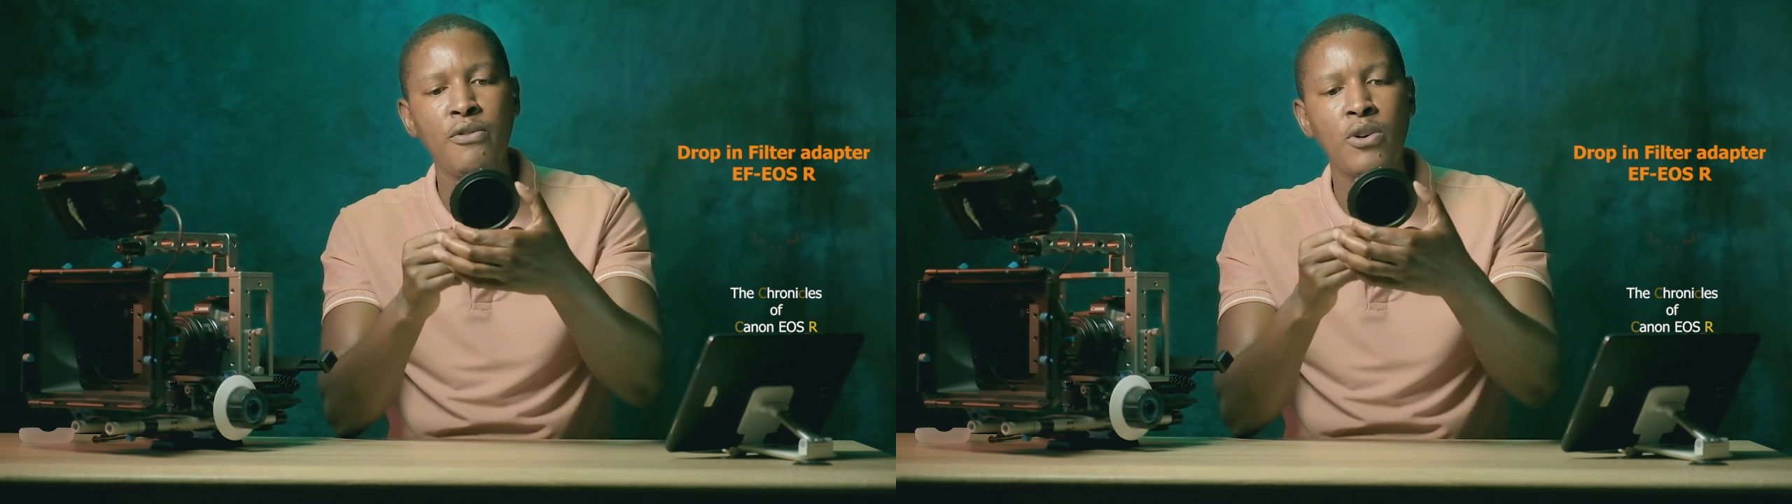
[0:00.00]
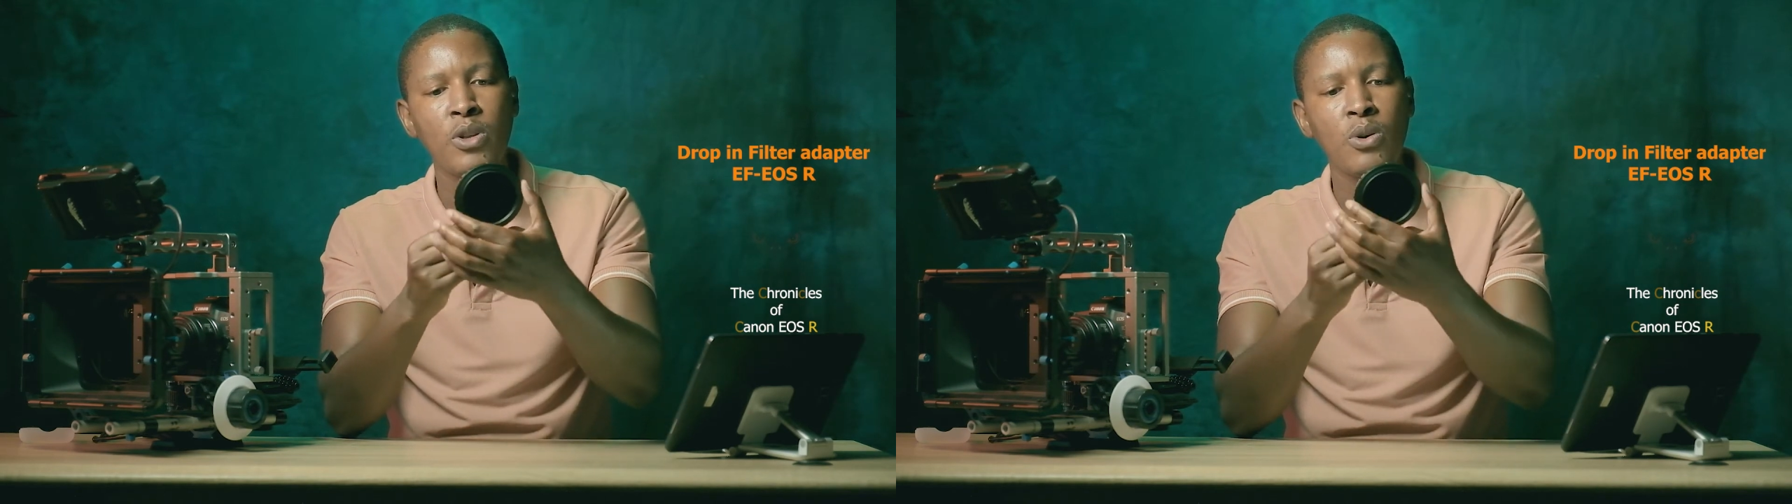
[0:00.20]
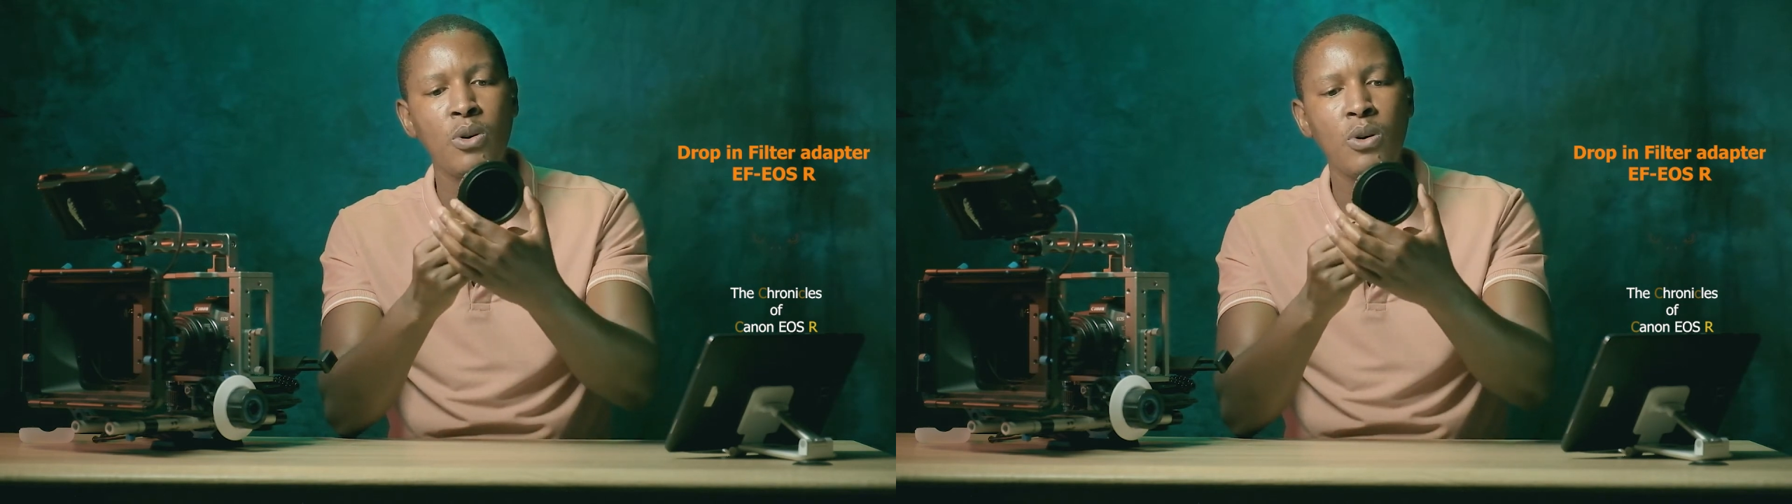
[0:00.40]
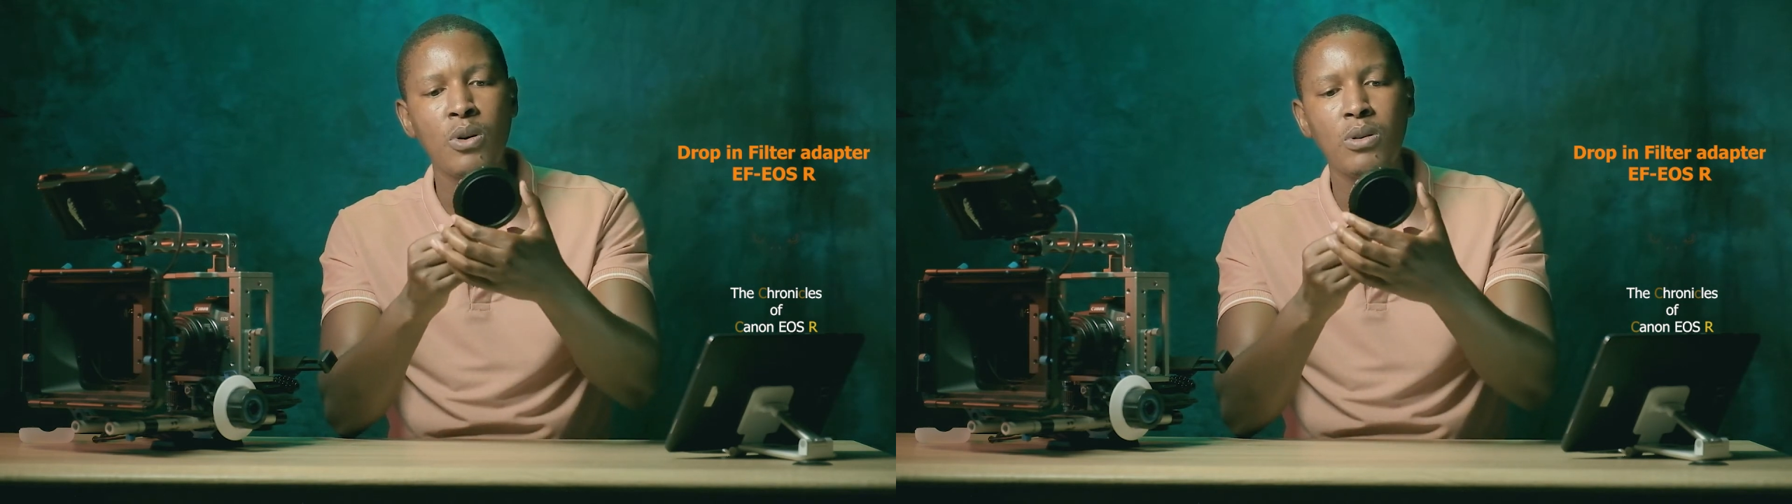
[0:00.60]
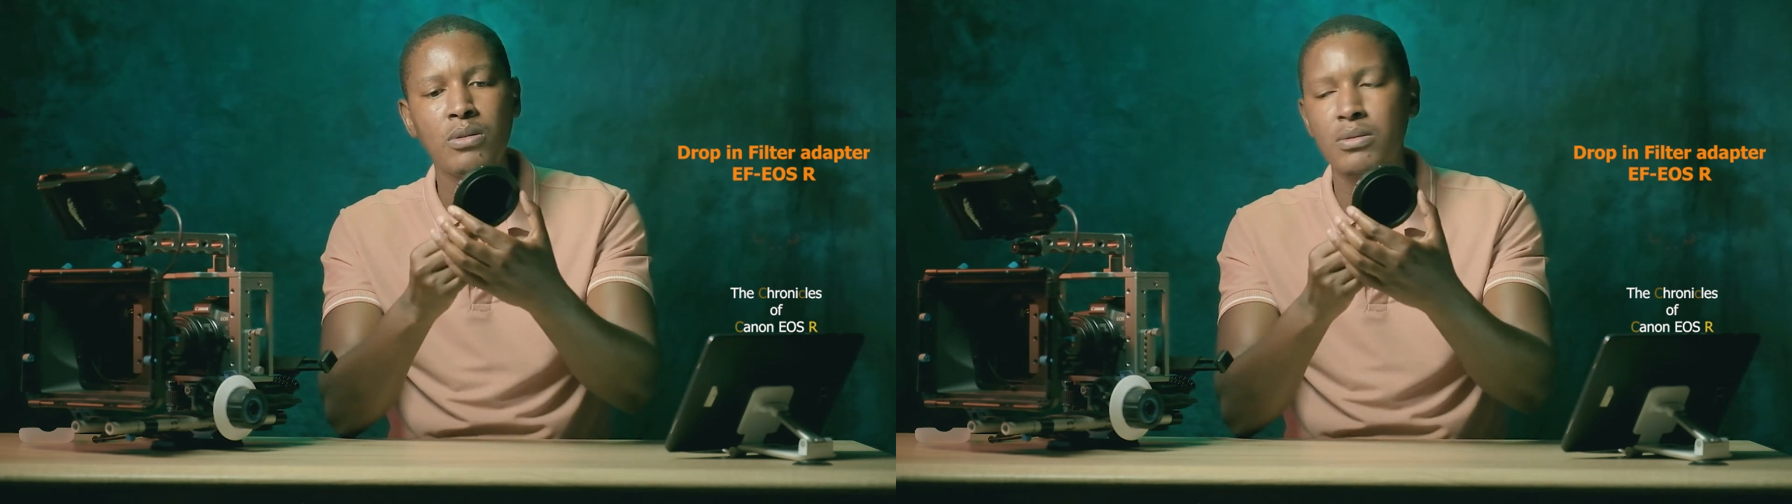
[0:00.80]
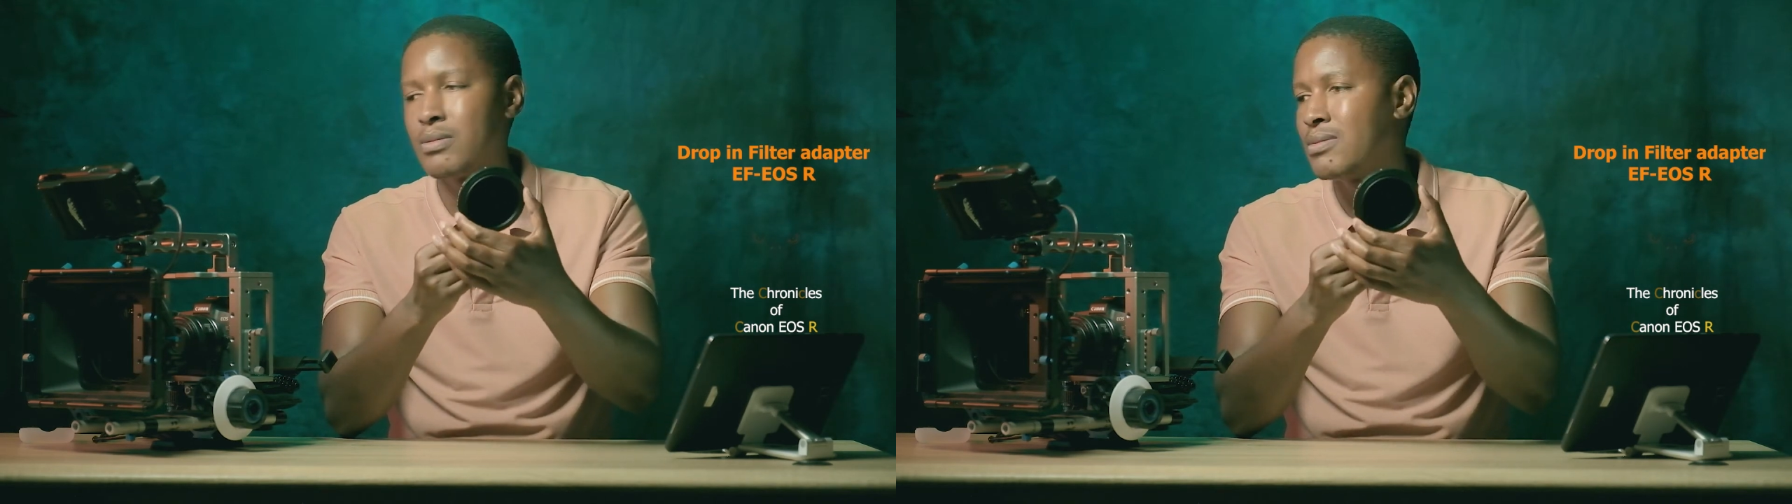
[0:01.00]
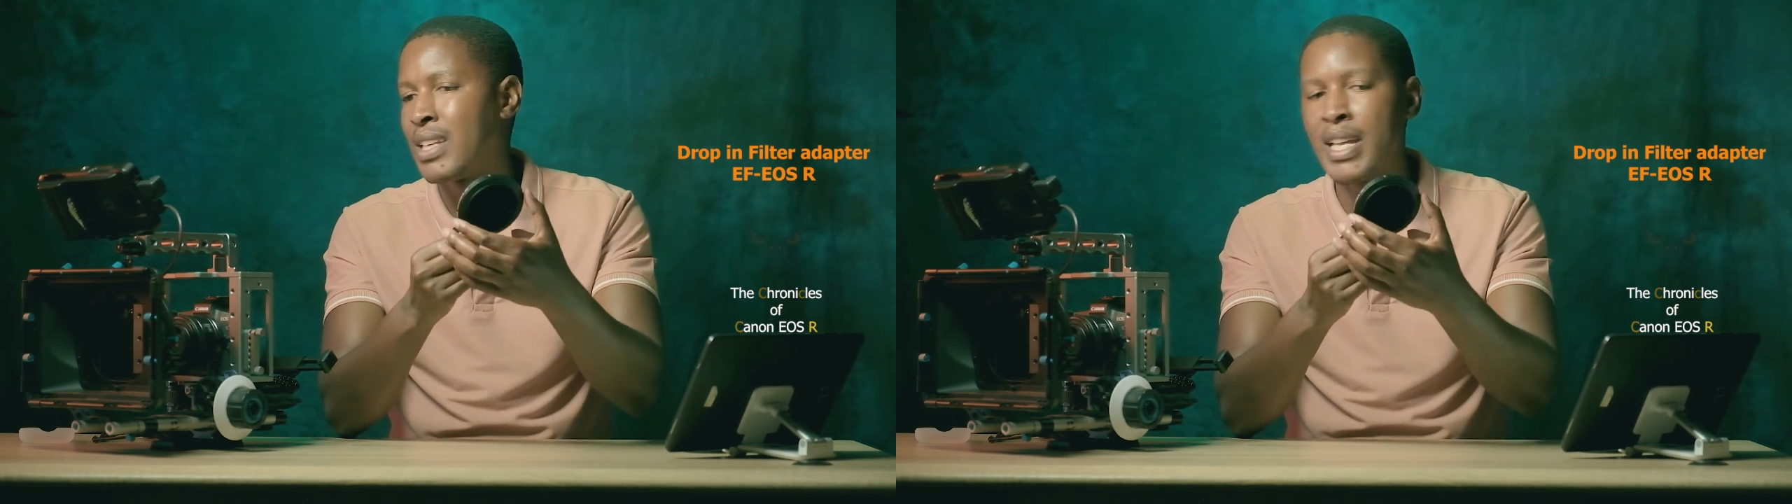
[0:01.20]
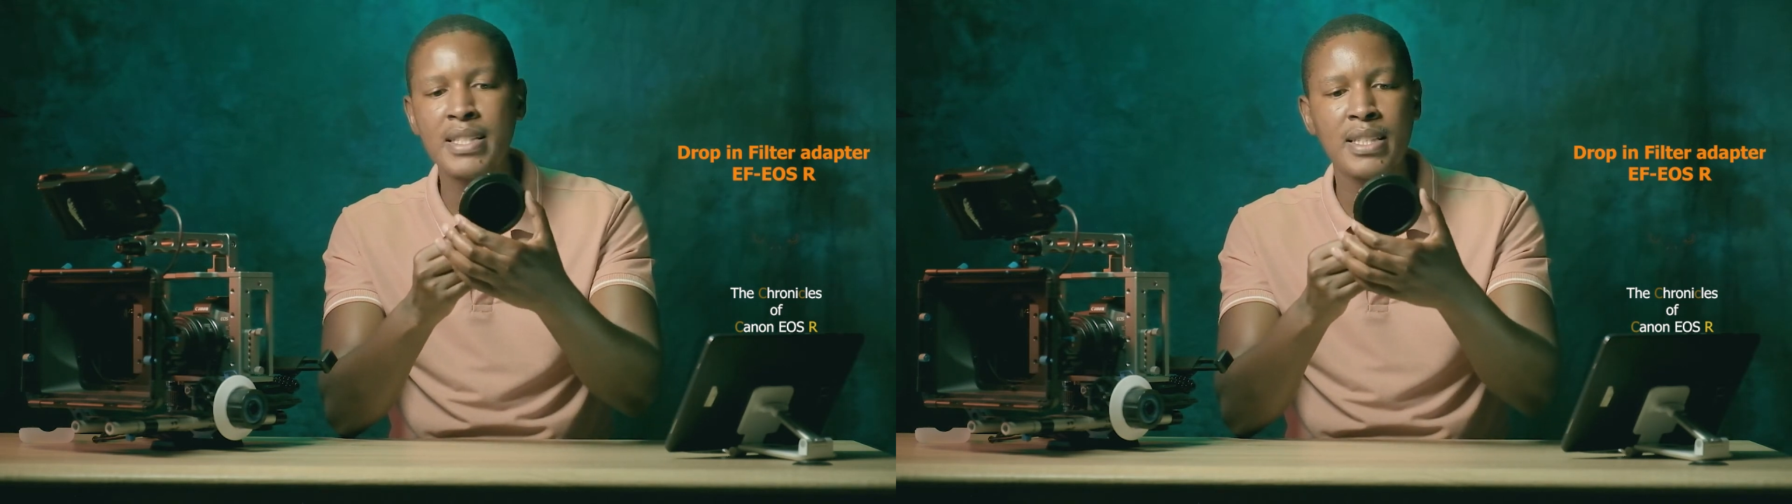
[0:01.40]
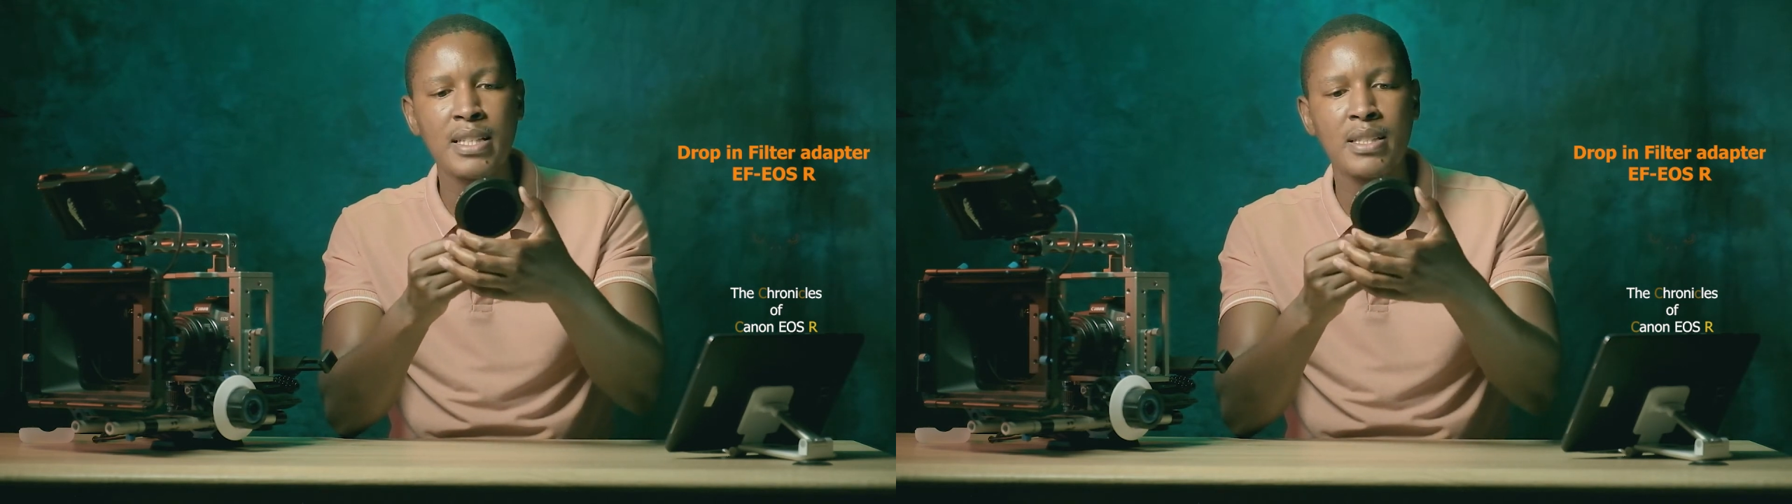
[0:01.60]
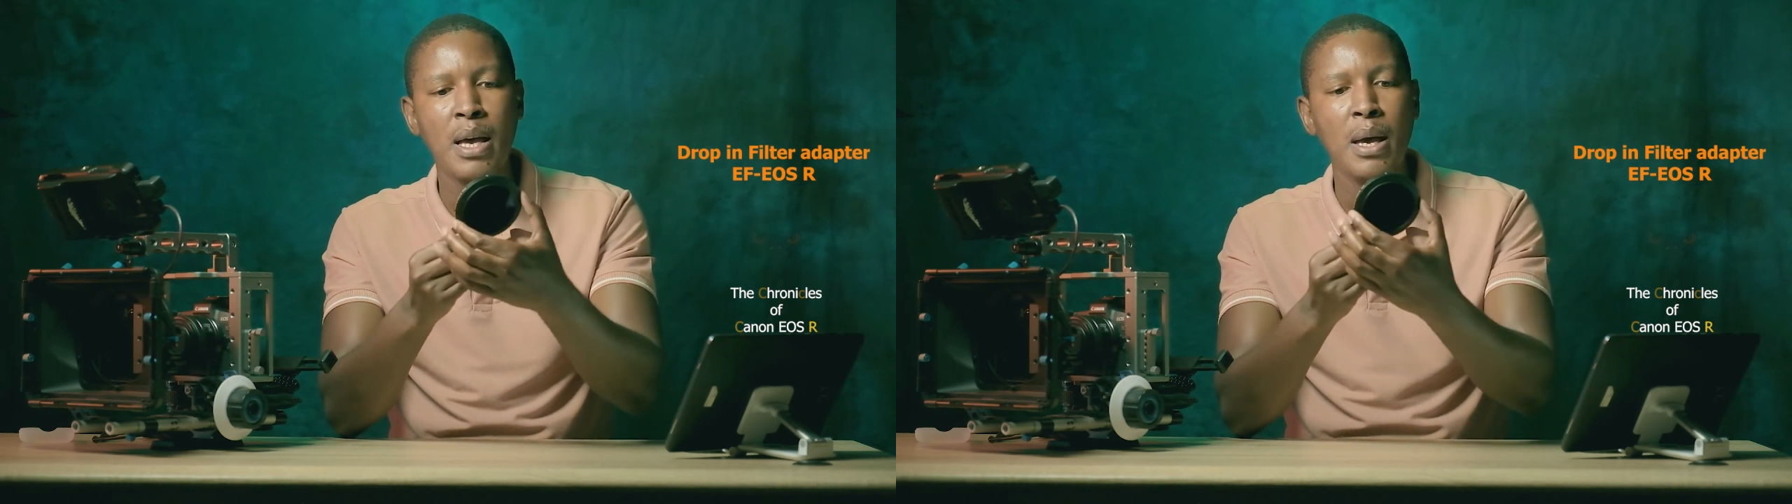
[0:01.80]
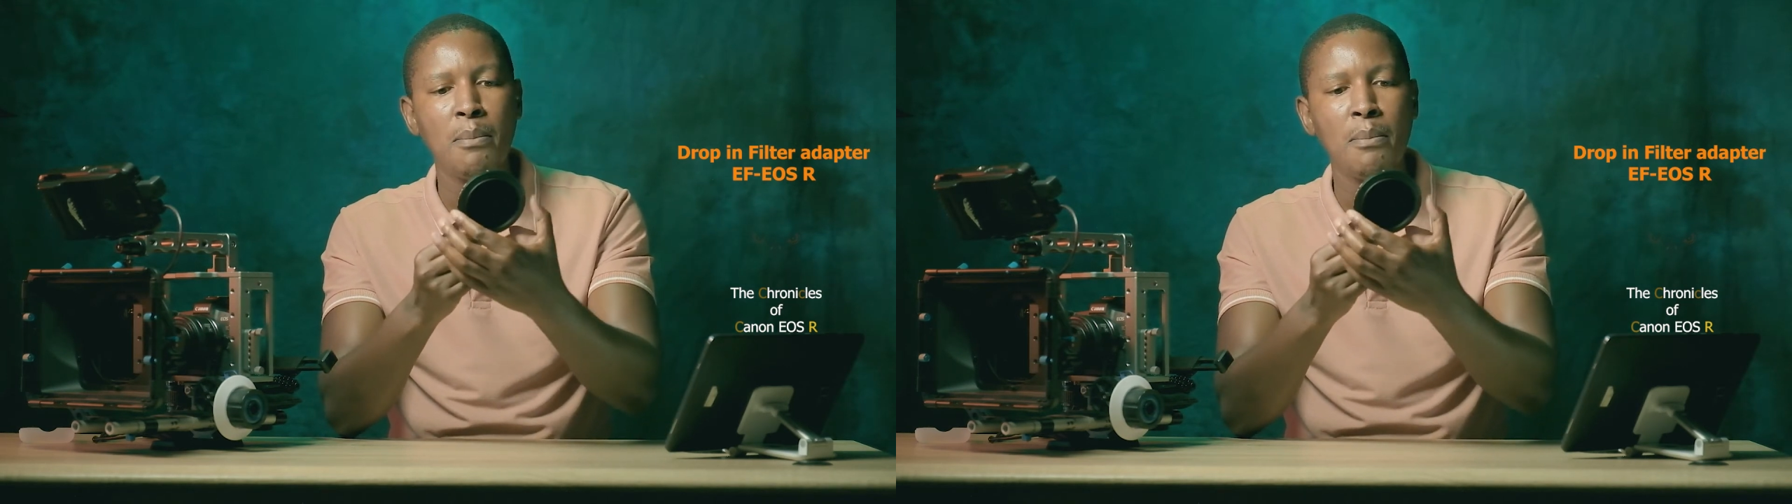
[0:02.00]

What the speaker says: your lenses,